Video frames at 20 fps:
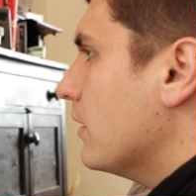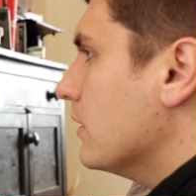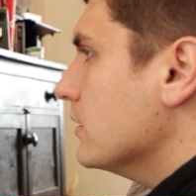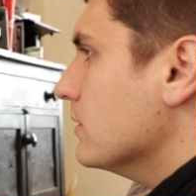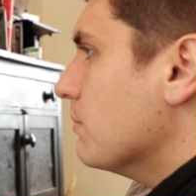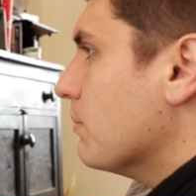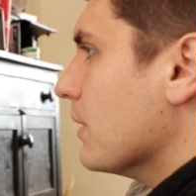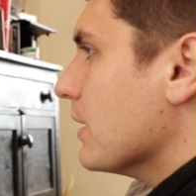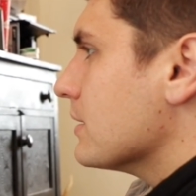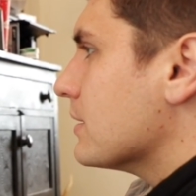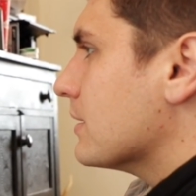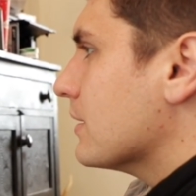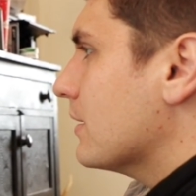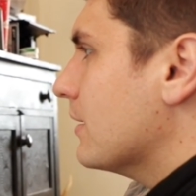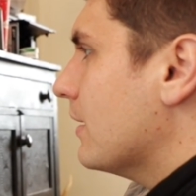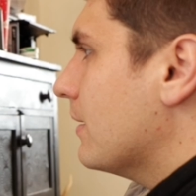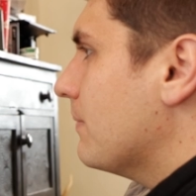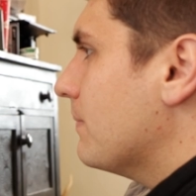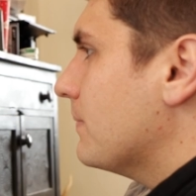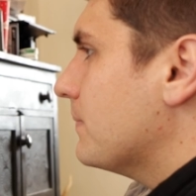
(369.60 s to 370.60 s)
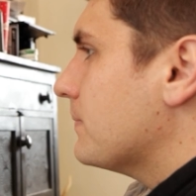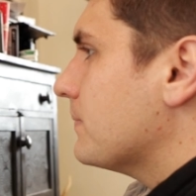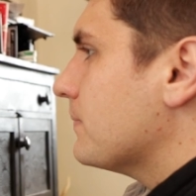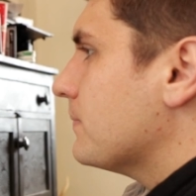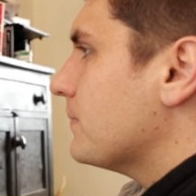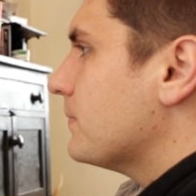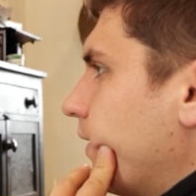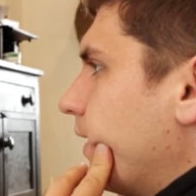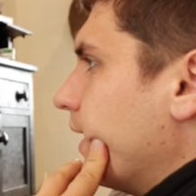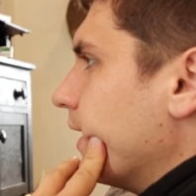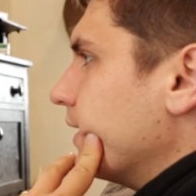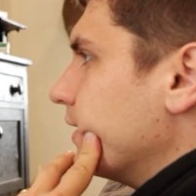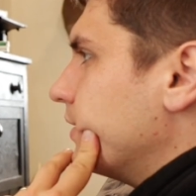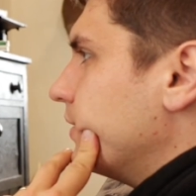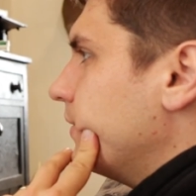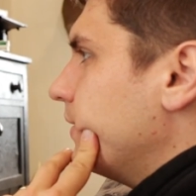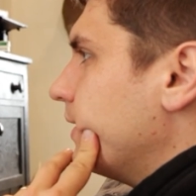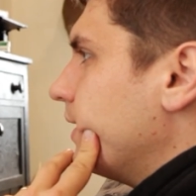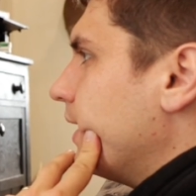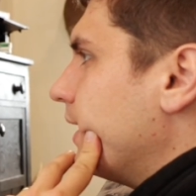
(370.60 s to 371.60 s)
He's busted up, right at
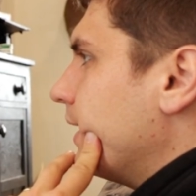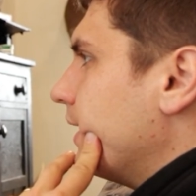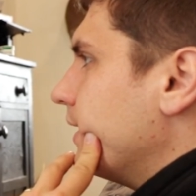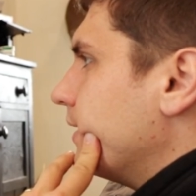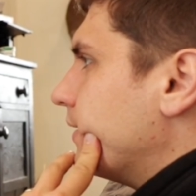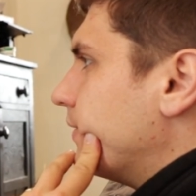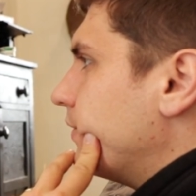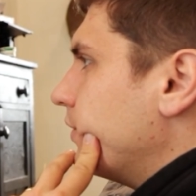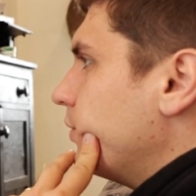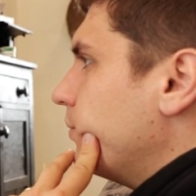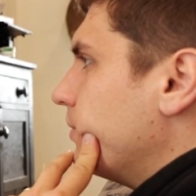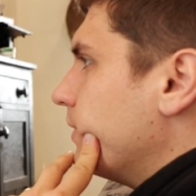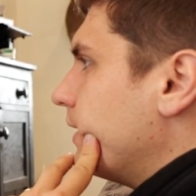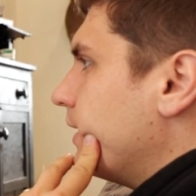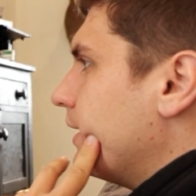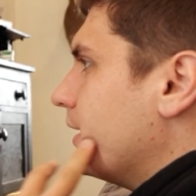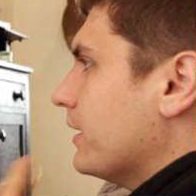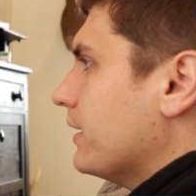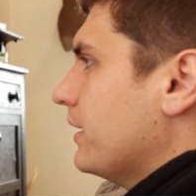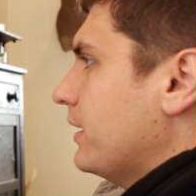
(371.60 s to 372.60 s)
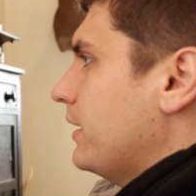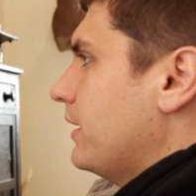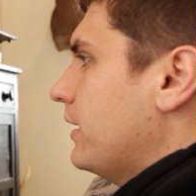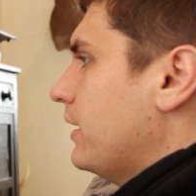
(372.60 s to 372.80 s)
shooting light in the food plot.